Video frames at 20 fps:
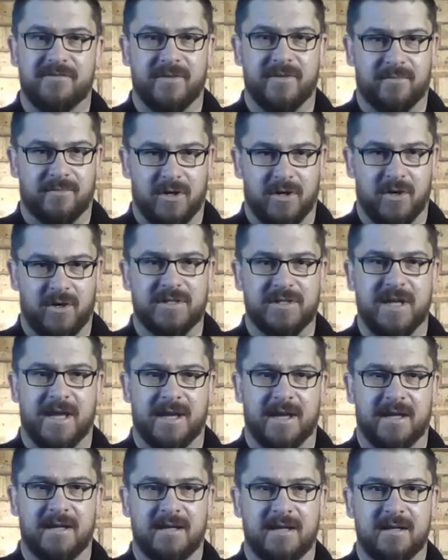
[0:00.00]
Chris here from
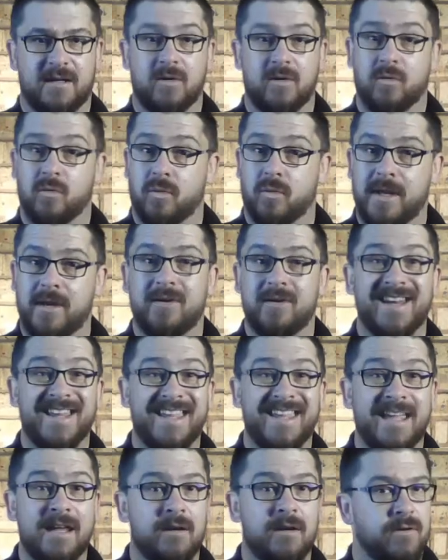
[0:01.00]
LearnTech.
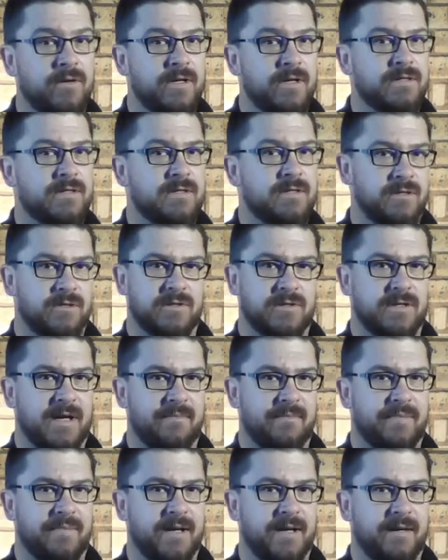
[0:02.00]
We are an e-learning
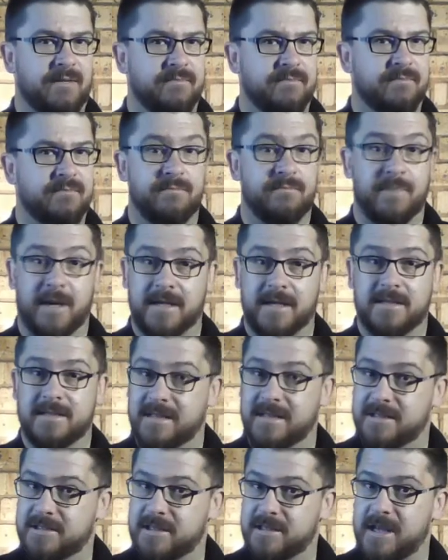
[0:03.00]
solution company
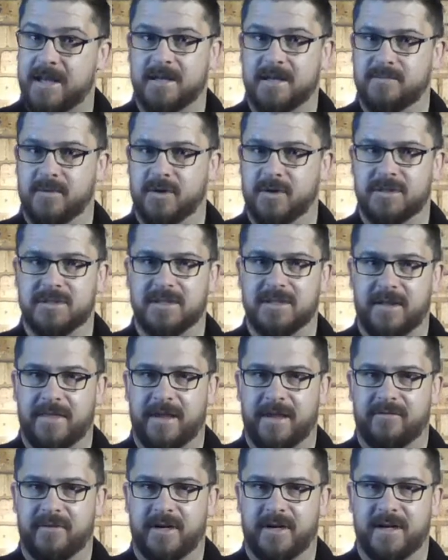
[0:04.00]
based in
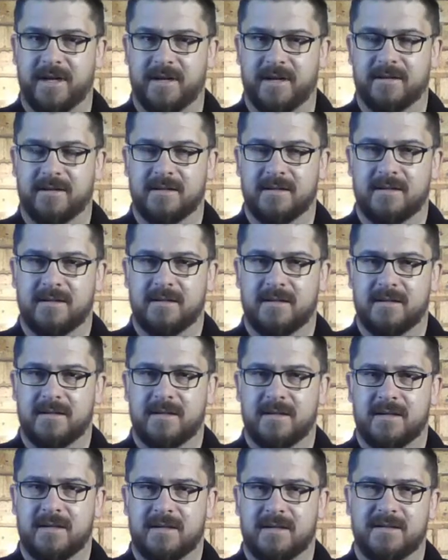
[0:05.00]
Johannesburg, South Africa.
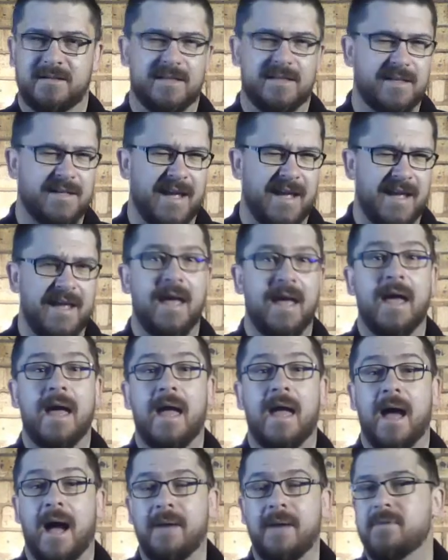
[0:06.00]

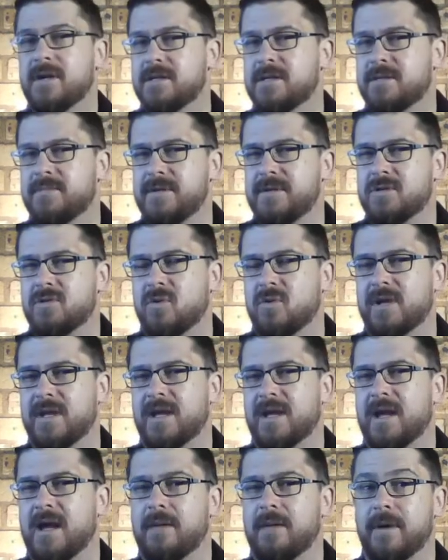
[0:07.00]
Today, I'm going to be
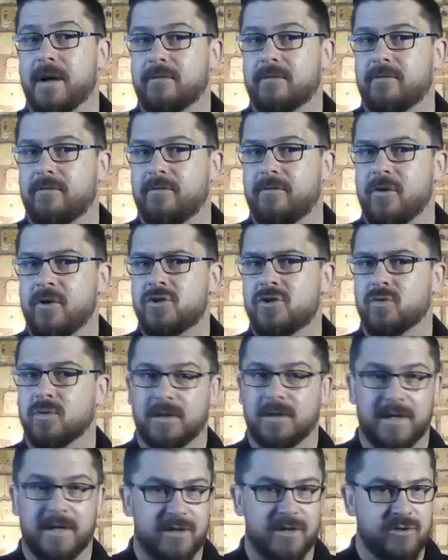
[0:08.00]
talking about
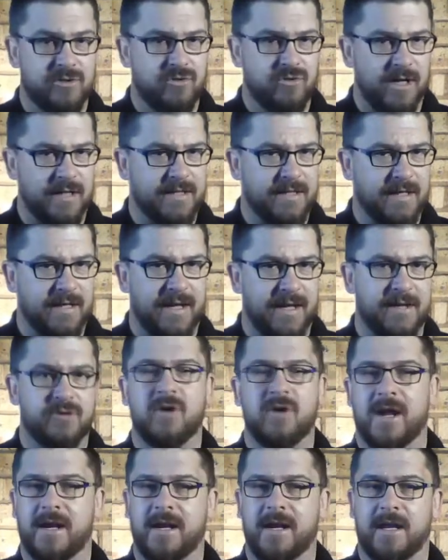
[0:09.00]
virtual
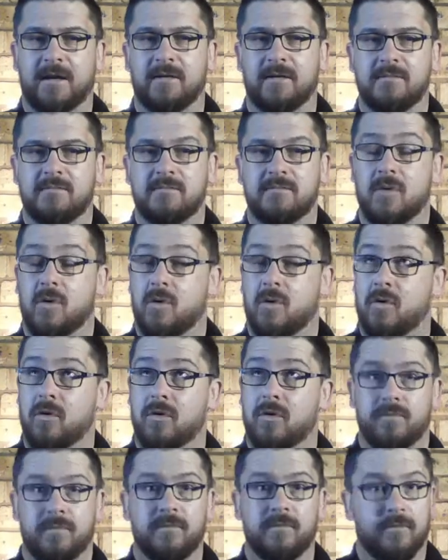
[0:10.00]
instructor-led training,
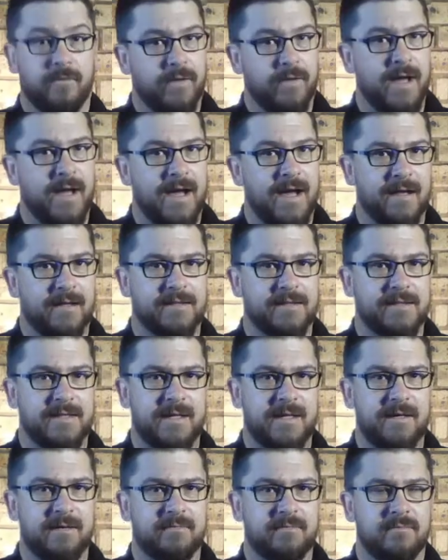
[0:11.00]
or
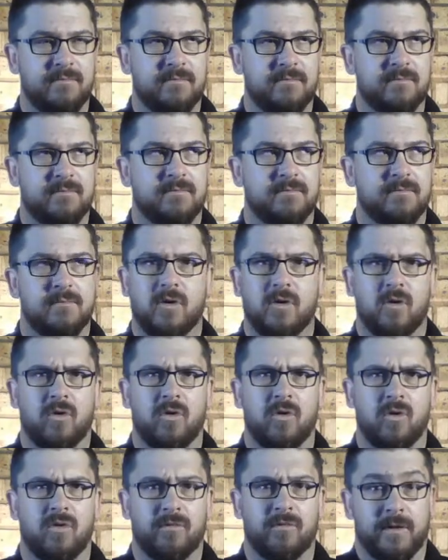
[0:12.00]
VILT,
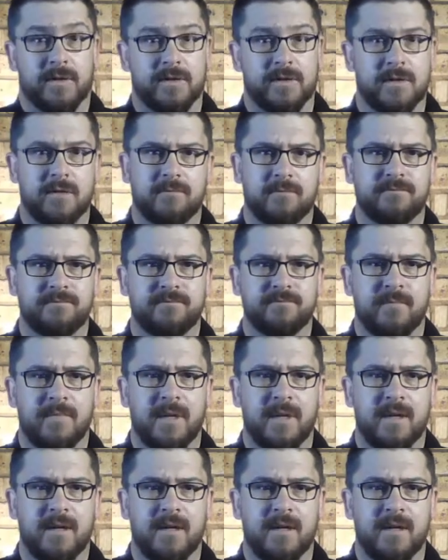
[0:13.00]
or VILT.